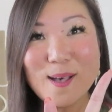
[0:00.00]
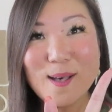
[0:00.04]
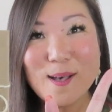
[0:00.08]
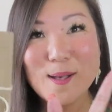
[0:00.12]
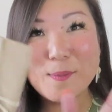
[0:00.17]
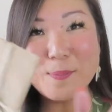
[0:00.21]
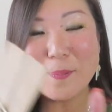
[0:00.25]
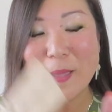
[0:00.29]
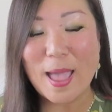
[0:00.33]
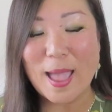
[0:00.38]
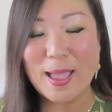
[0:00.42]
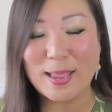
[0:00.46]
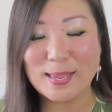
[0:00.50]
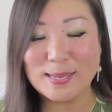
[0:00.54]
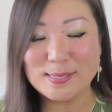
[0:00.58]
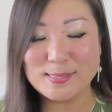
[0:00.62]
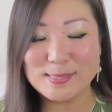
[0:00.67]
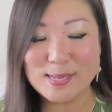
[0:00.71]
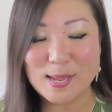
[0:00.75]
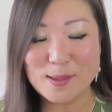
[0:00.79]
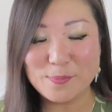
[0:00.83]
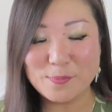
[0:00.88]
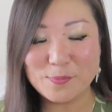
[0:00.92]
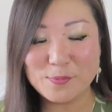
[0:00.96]
all
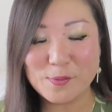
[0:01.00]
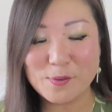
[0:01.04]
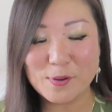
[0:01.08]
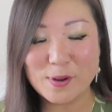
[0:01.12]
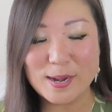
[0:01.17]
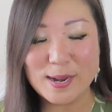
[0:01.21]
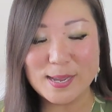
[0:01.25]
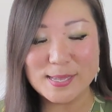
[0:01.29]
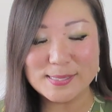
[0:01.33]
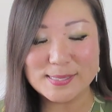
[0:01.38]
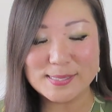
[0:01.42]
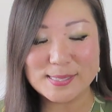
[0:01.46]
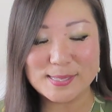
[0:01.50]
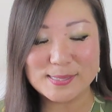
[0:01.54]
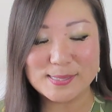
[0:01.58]
packaged up for us.